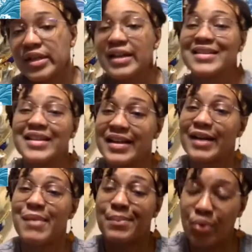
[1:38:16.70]
And then I
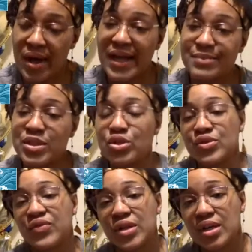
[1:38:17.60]
have my Prime to
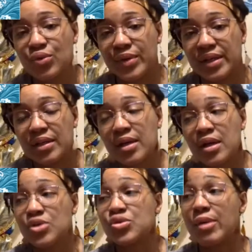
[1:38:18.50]
use for the other week.
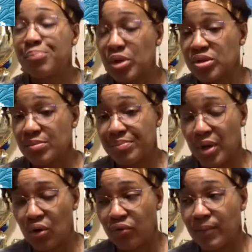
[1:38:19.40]
So I booked them
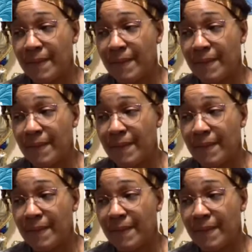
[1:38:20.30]
both.